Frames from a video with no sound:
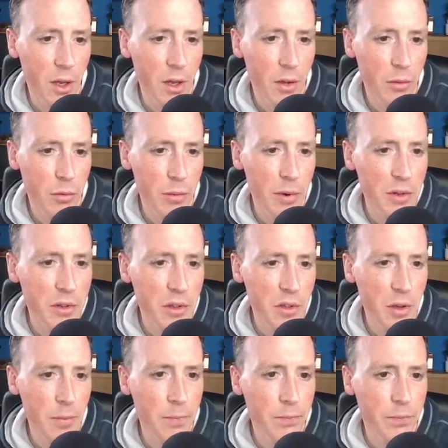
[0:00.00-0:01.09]
promoted
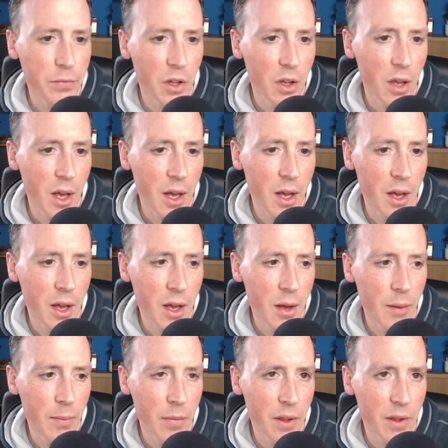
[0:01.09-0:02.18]
them.
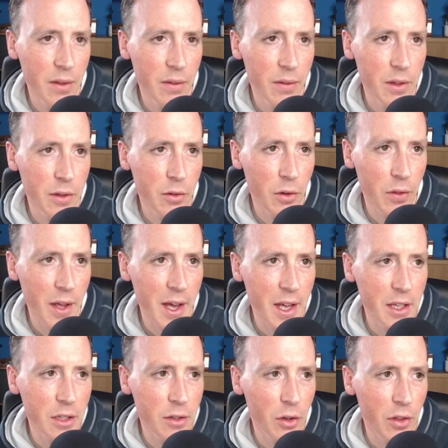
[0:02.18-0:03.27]
You've got that.
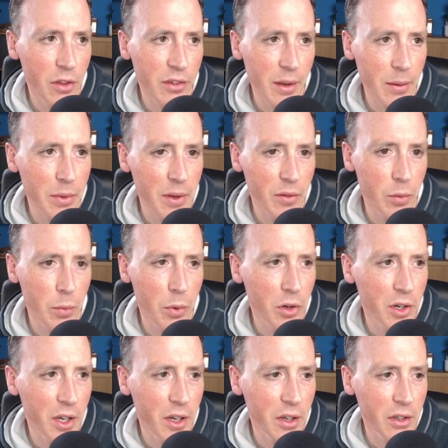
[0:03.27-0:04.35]
You've got the same thing for
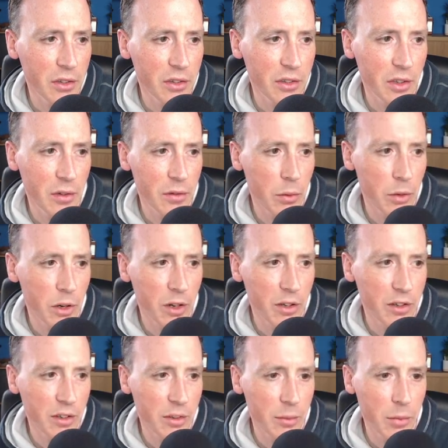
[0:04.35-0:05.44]
podcasts. So if you want to
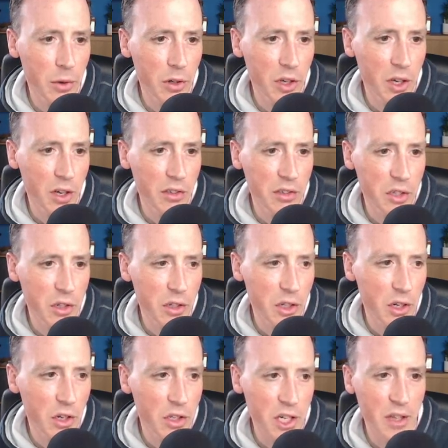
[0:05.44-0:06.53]
listen to some podcasts, you can
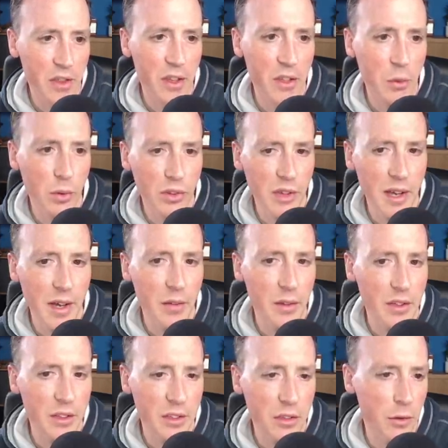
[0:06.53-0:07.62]
go and check these ones out.
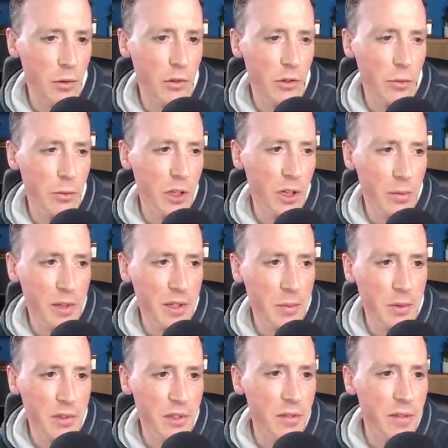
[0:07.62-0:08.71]
These are sort of going to be
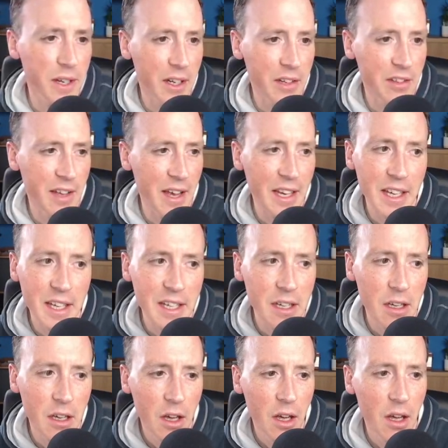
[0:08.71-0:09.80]
specifically techie
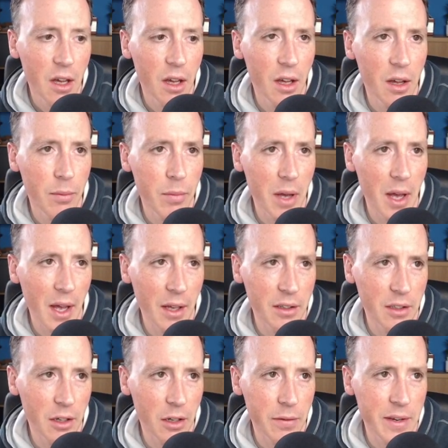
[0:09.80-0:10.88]
and
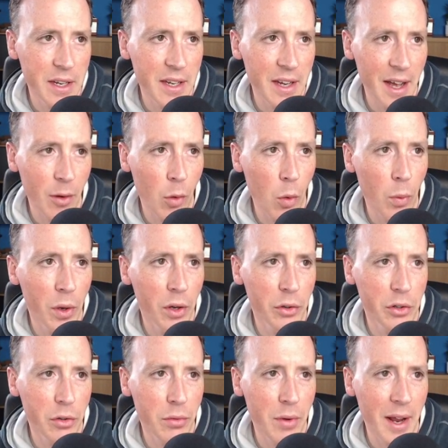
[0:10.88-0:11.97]
kind of in our
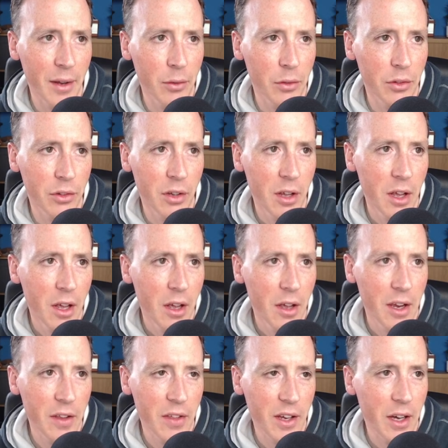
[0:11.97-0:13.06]
world around
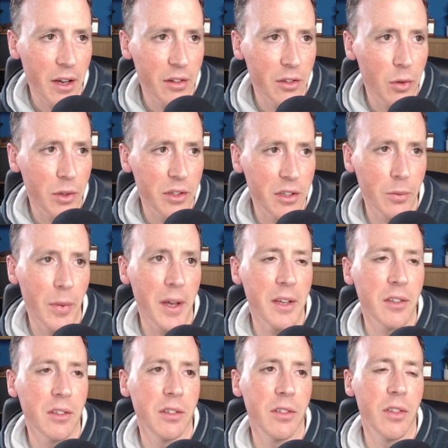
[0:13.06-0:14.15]
in the kind of Twitter
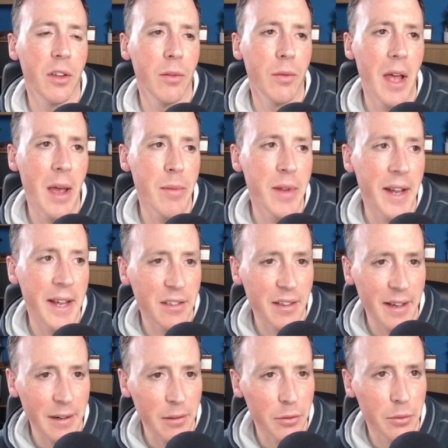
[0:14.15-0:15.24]
space that emanates
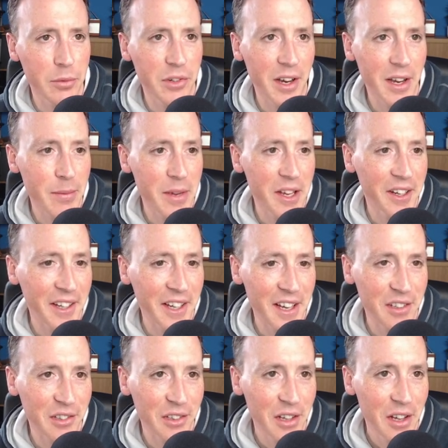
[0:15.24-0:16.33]
out from Jamie, I guess.